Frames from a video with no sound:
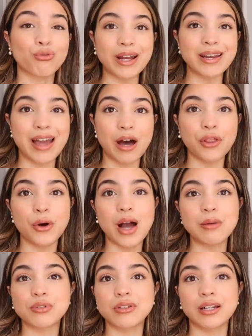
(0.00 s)
Right now though,
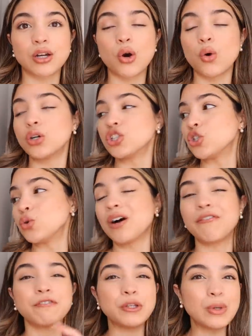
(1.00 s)
I'm just gonna go do a
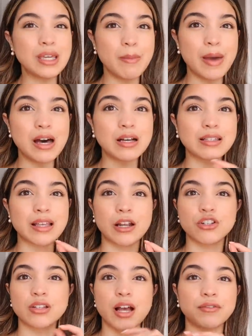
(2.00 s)
few emails and
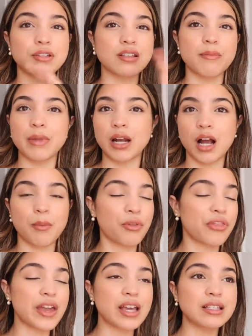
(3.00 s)
I just have to submit a couple
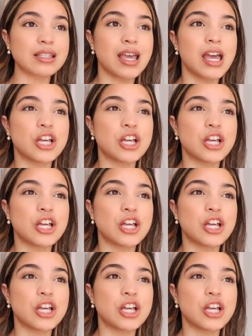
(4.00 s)
things.